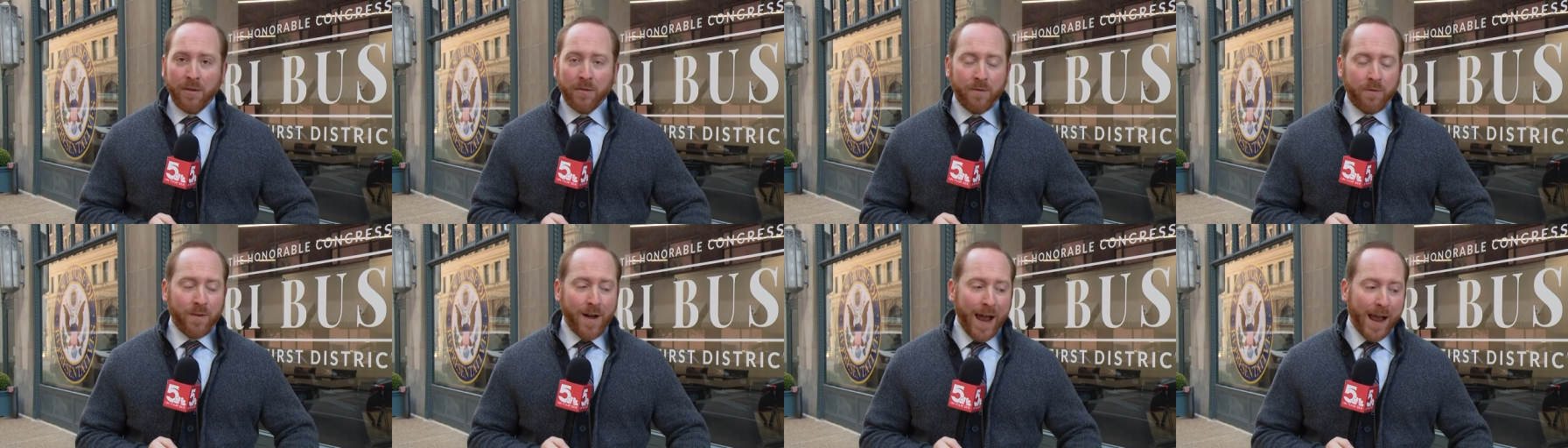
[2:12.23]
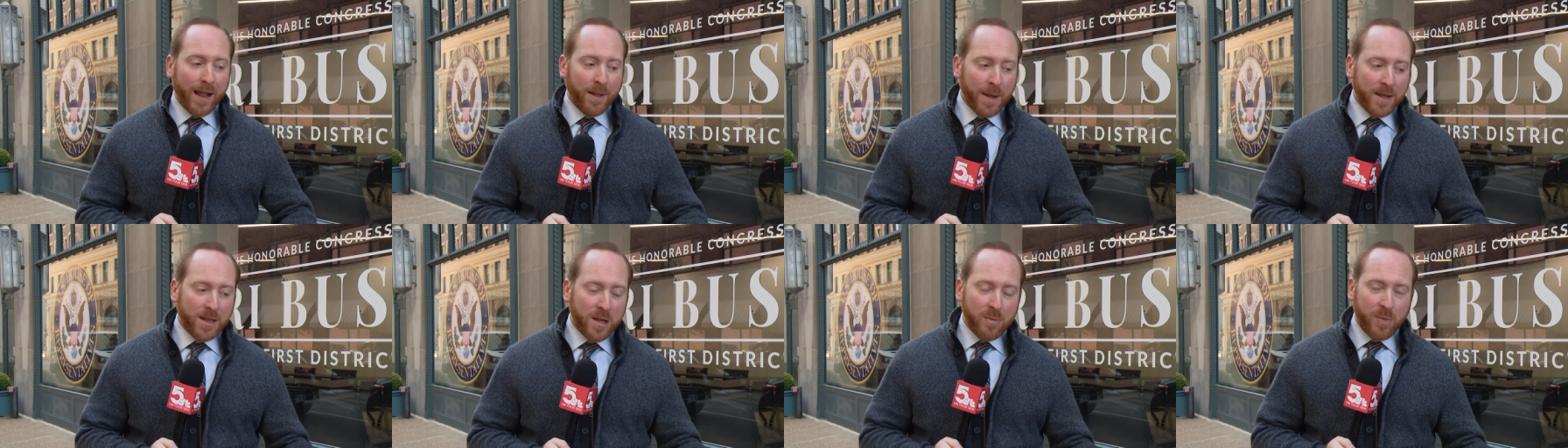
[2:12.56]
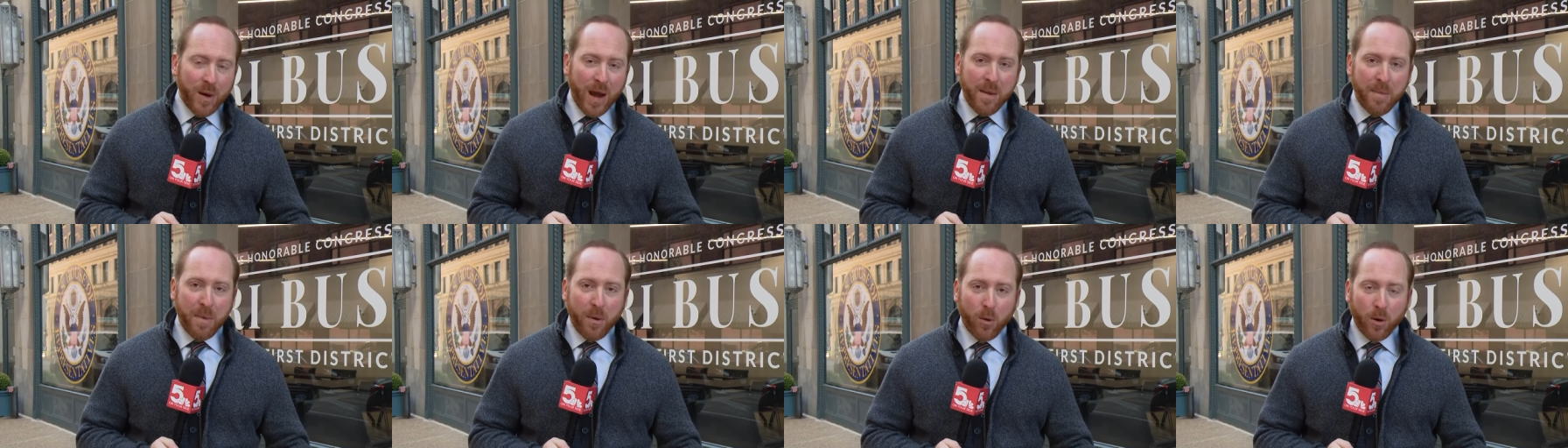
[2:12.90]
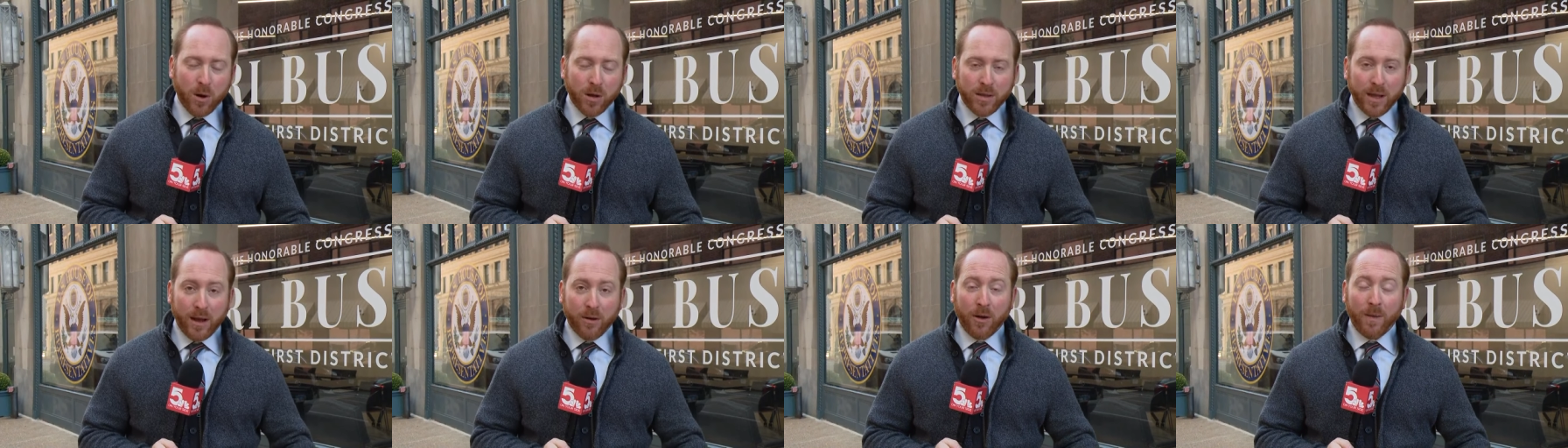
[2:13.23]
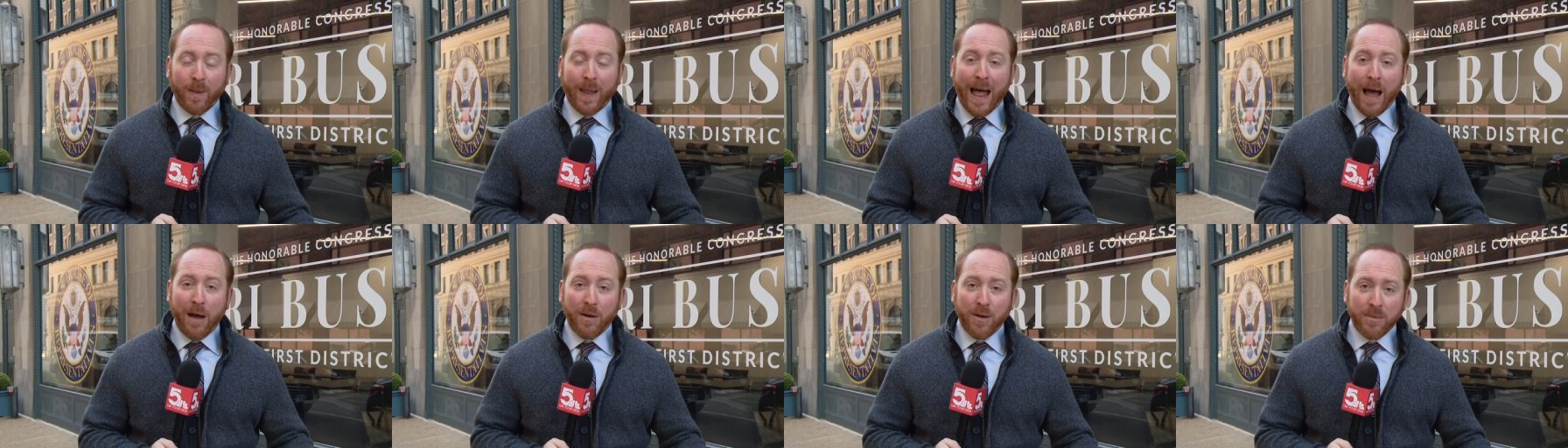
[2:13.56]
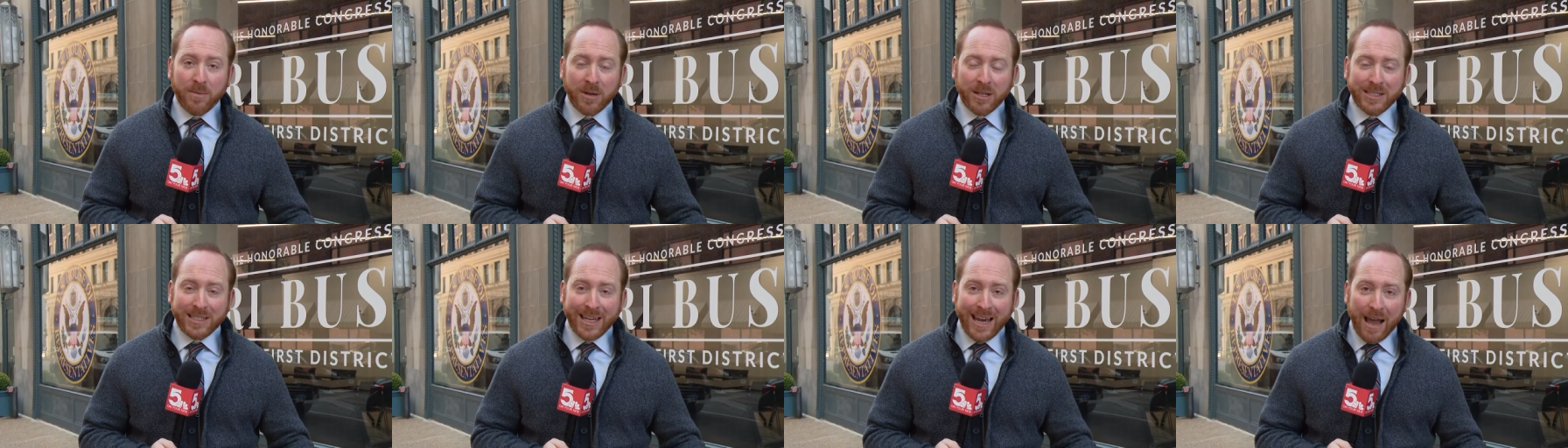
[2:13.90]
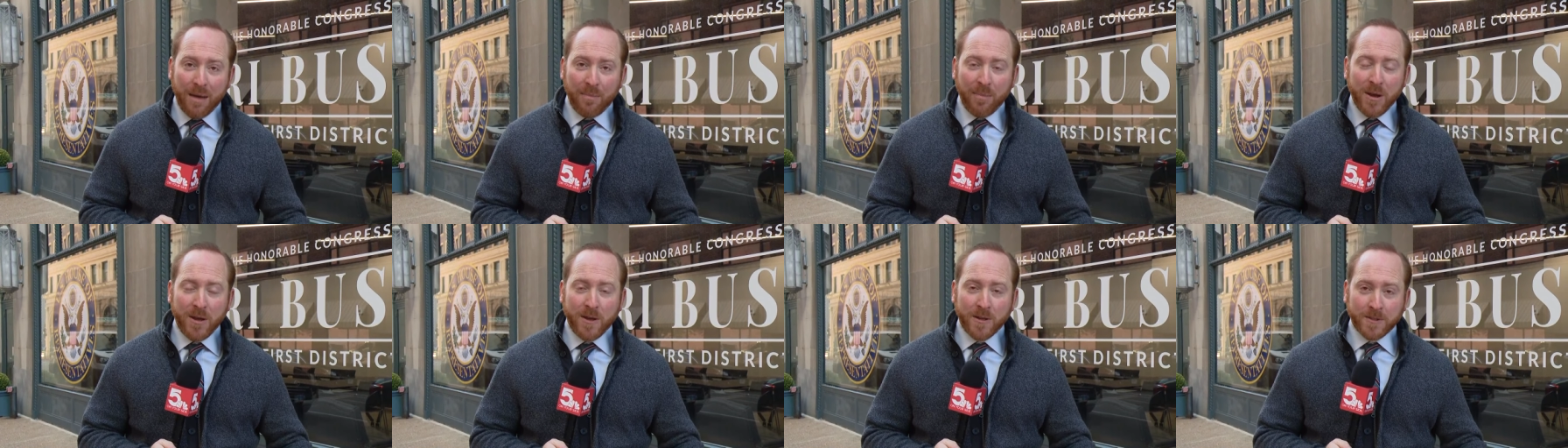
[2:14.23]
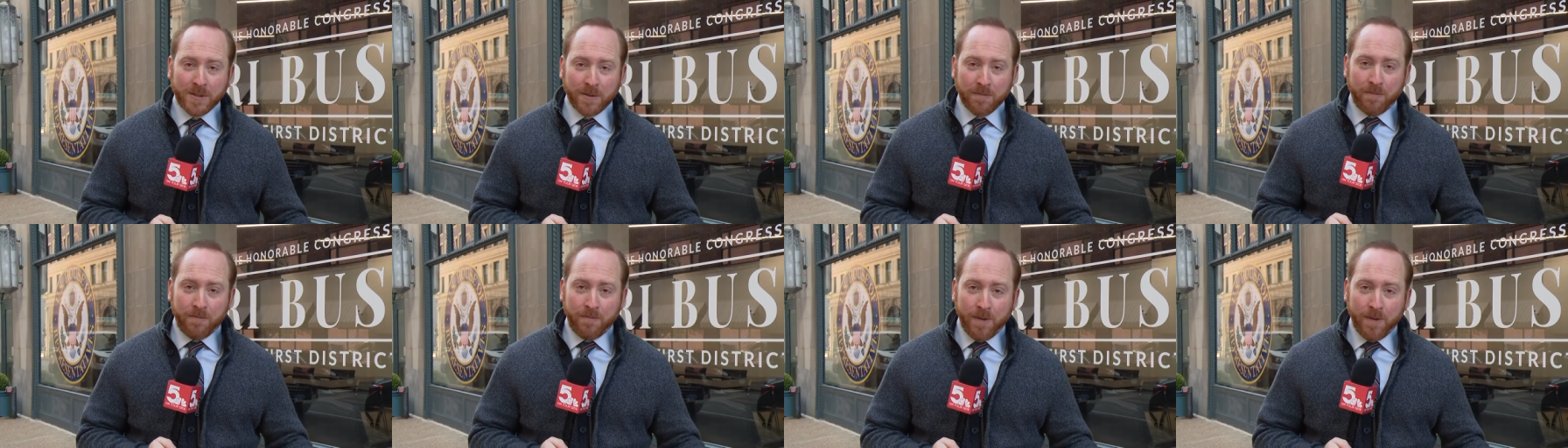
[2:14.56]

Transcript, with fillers: filing the paperwork there, allowed him to tap into some